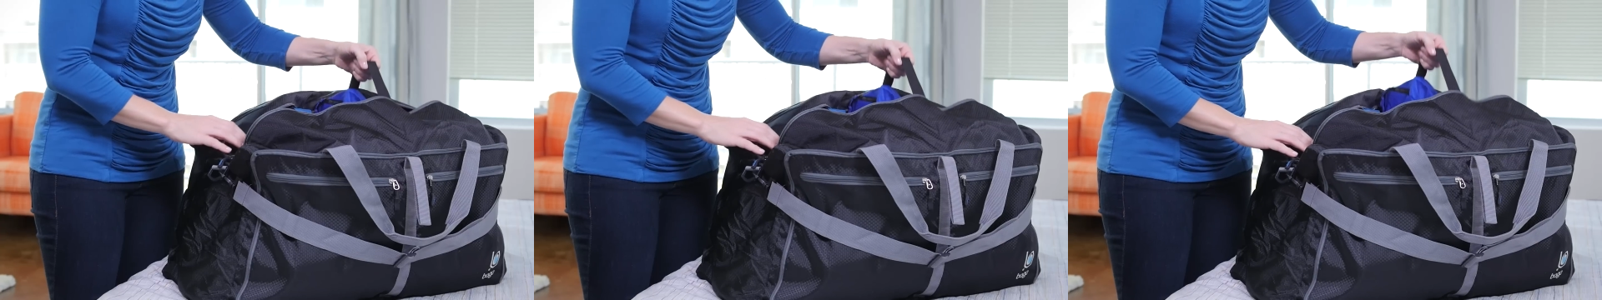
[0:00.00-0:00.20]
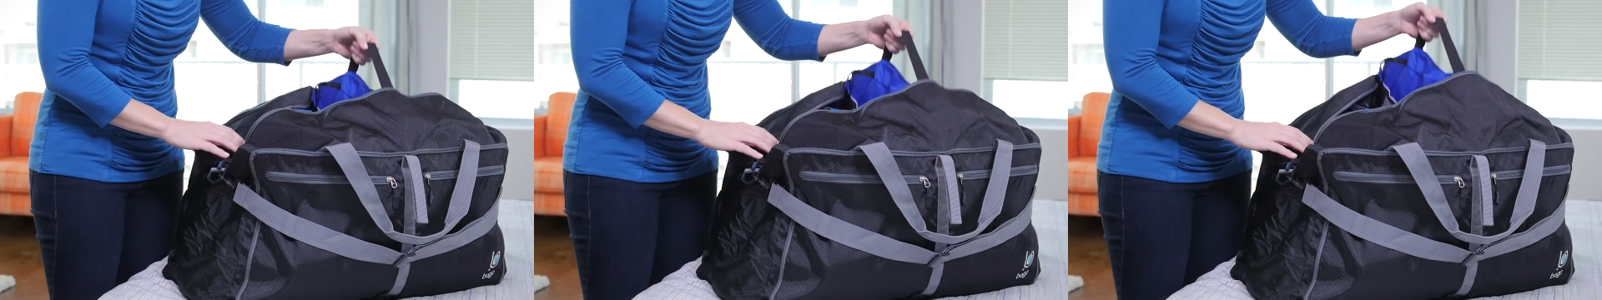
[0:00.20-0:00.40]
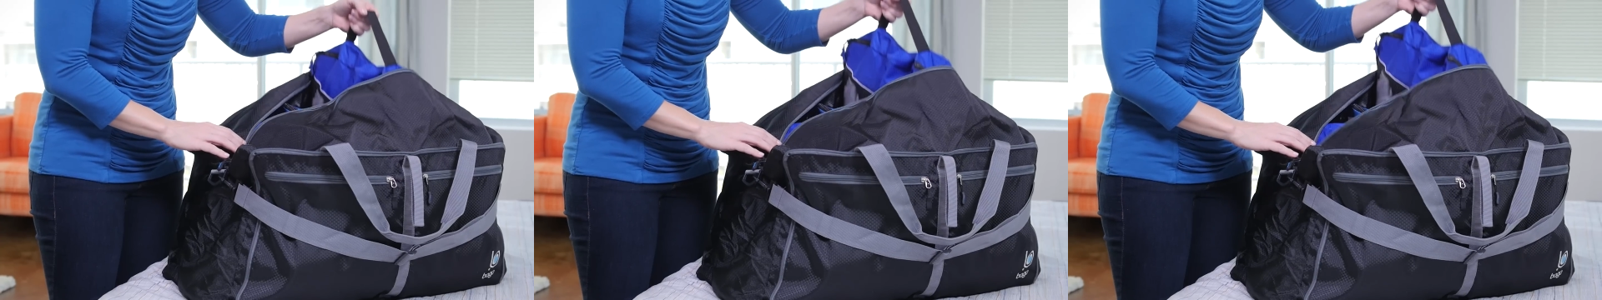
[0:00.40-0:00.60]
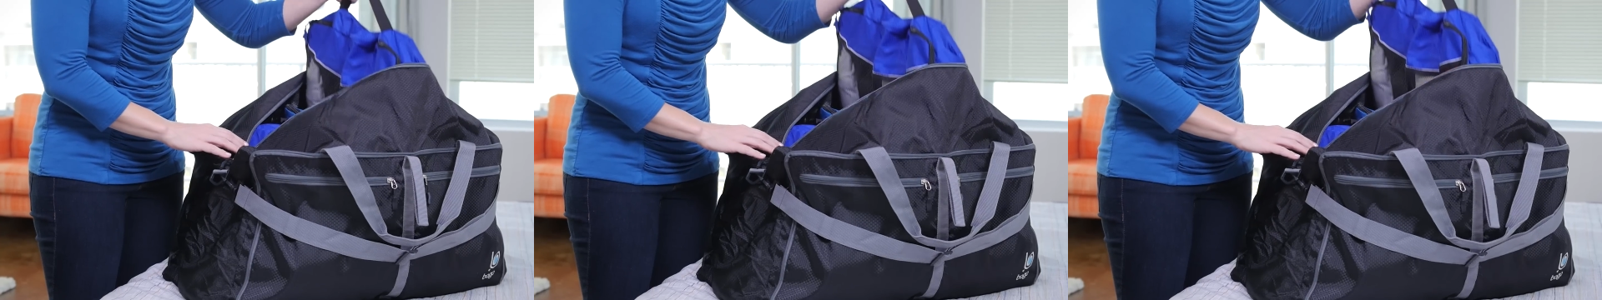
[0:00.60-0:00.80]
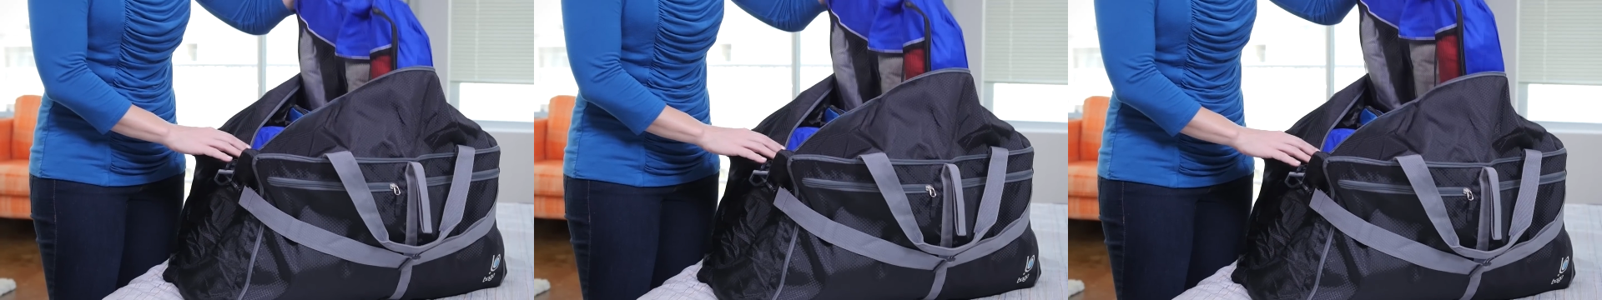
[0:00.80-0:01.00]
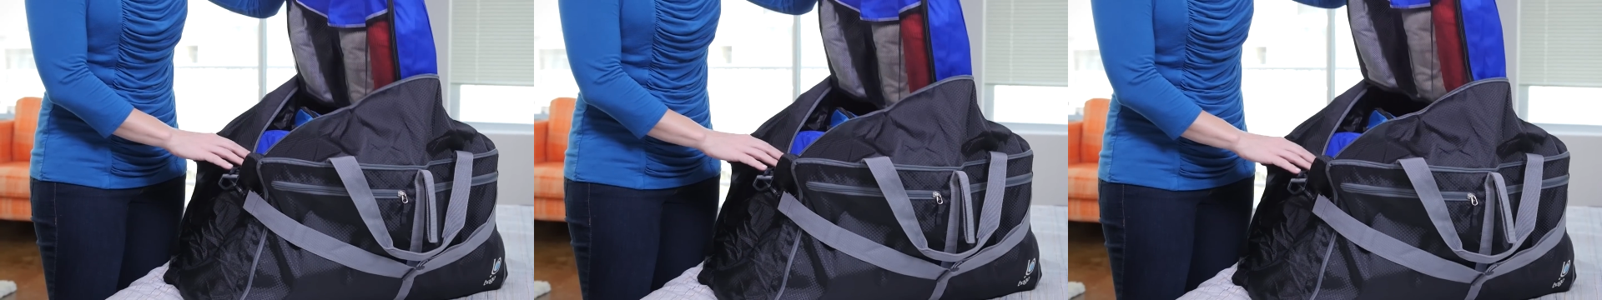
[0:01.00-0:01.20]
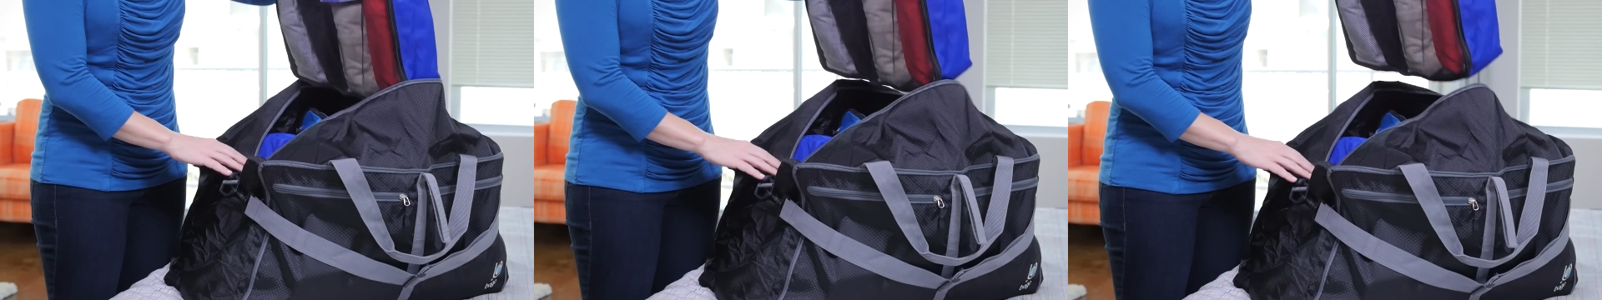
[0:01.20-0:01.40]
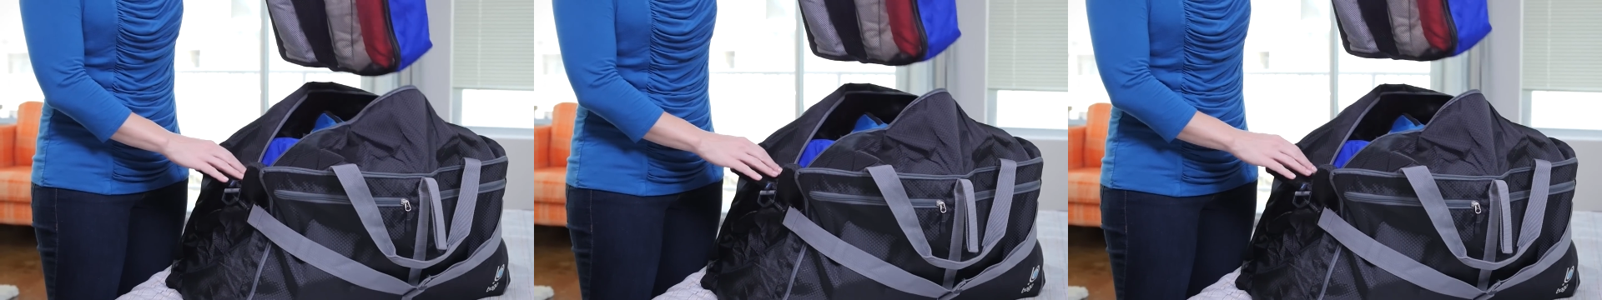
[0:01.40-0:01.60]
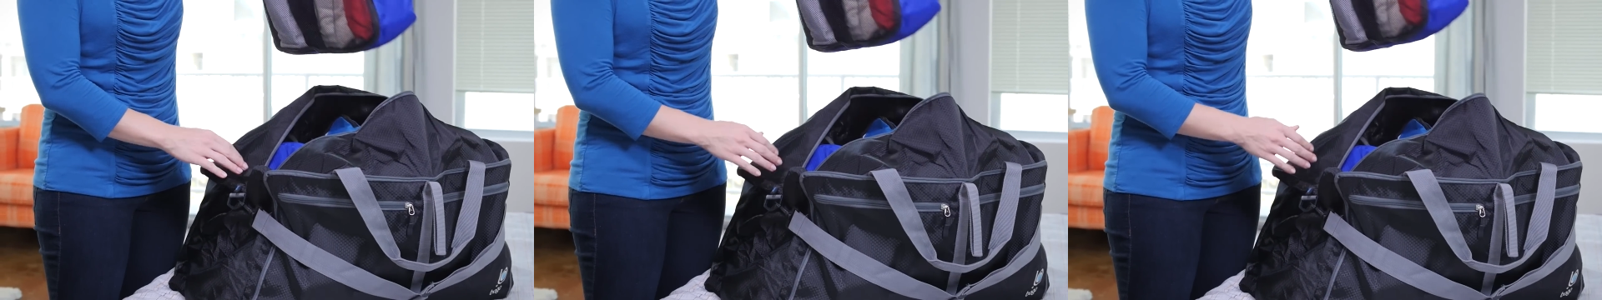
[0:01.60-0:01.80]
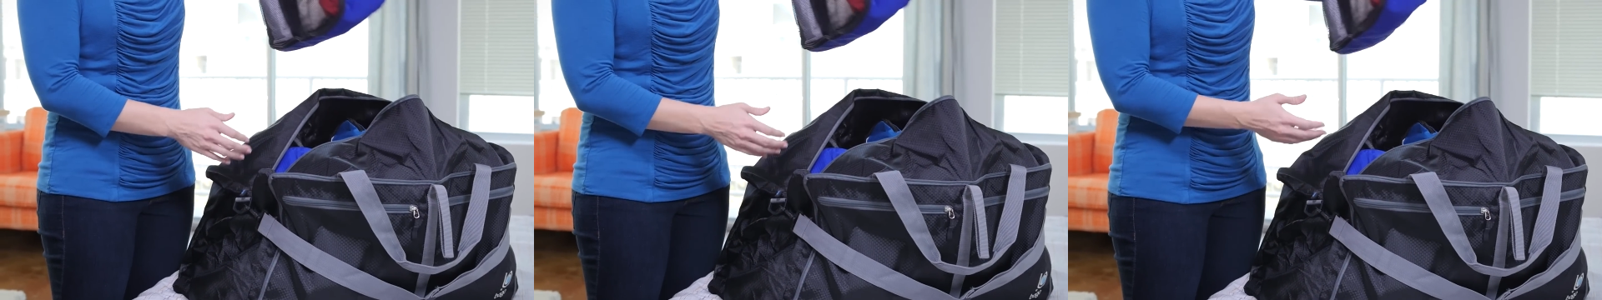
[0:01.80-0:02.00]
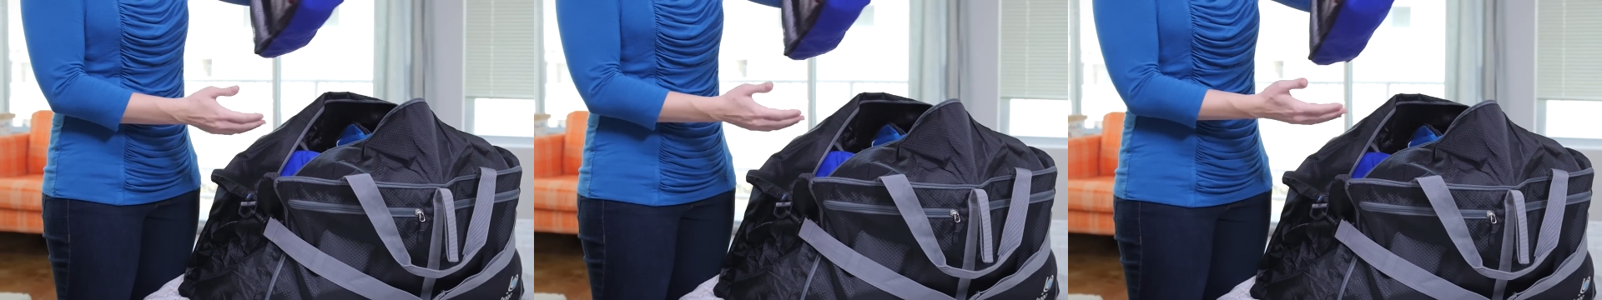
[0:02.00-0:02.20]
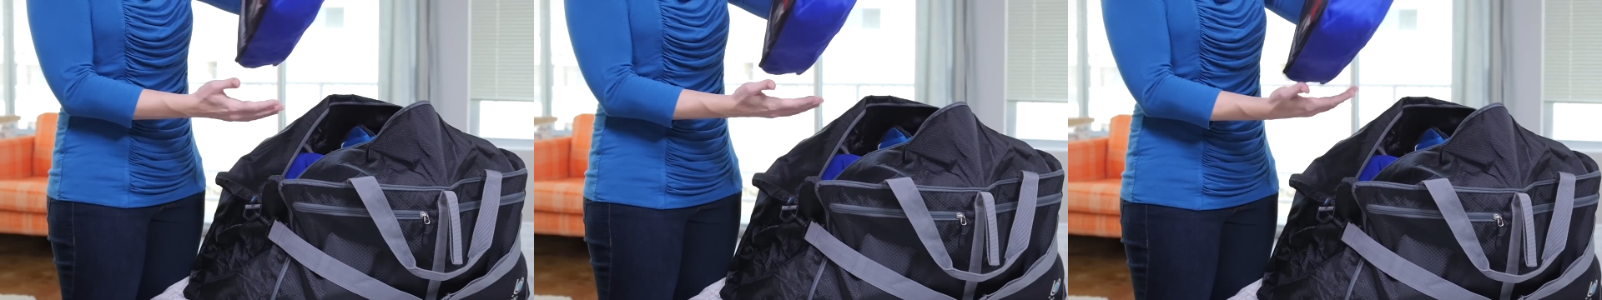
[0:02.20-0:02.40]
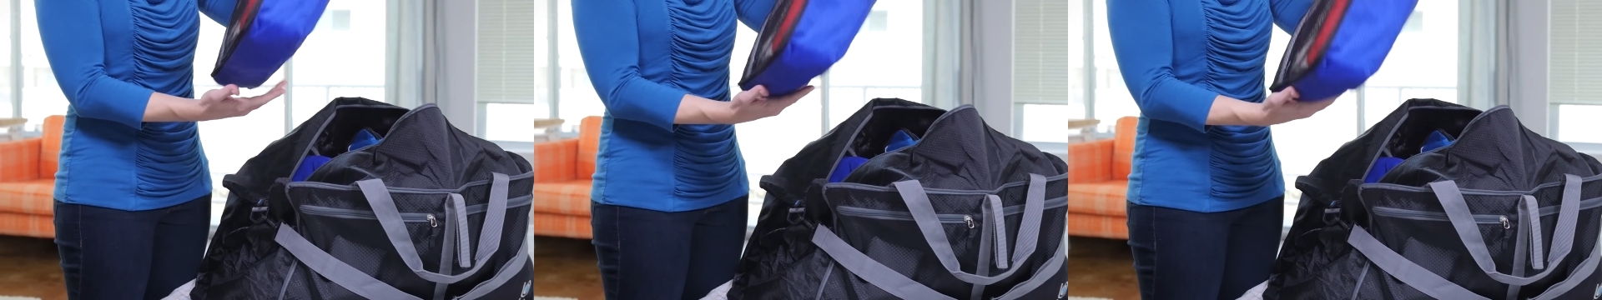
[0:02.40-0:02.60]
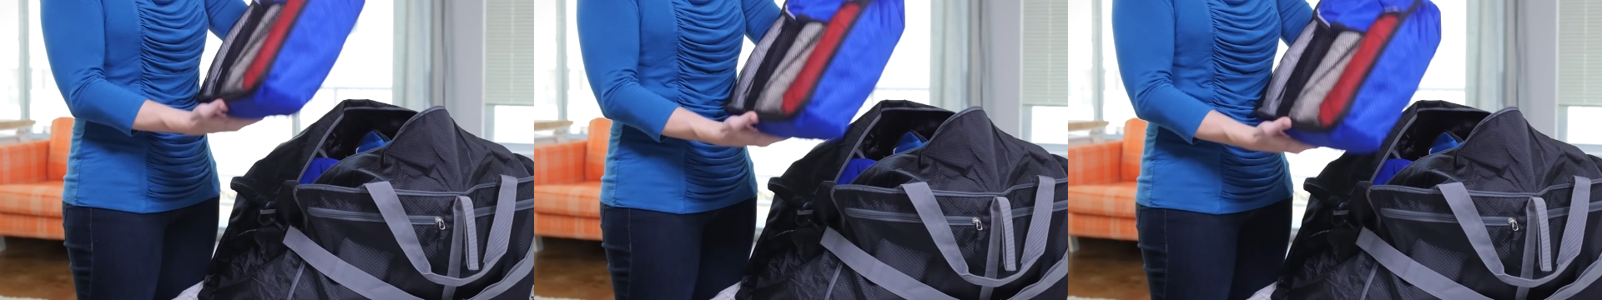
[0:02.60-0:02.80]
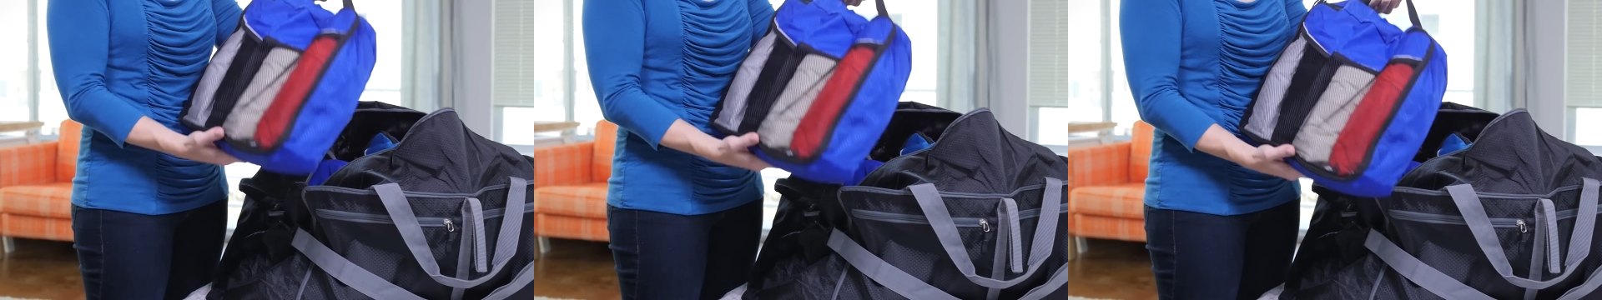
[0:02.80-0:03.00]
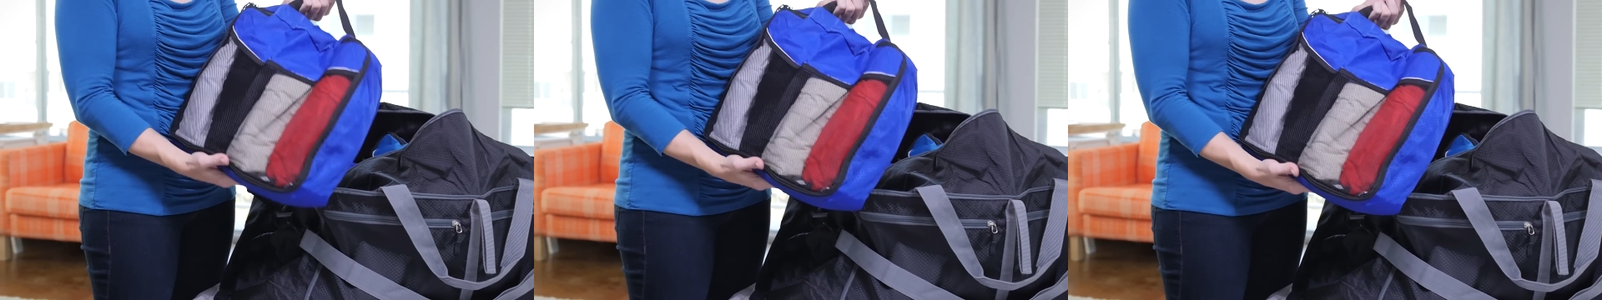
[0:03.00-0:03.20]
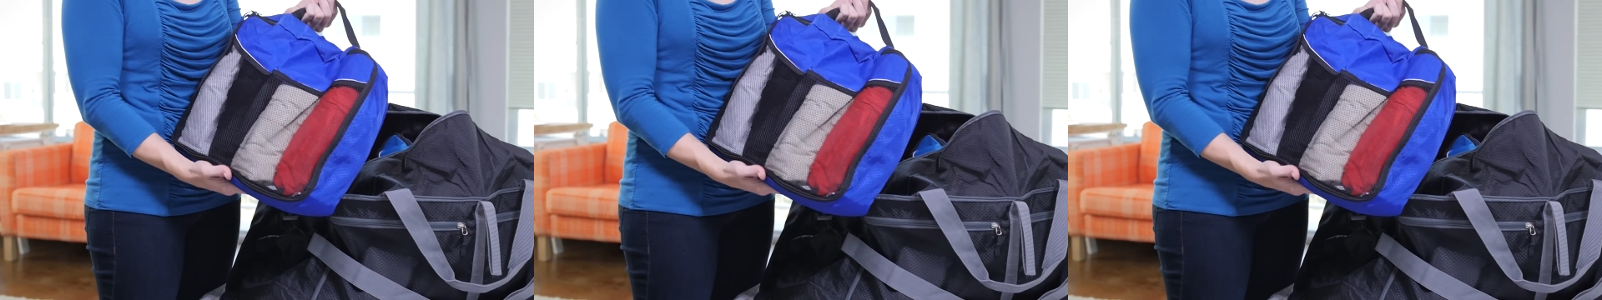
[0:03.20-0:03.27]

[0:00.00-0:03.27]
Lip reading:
No face is visible, so there are no lips to read.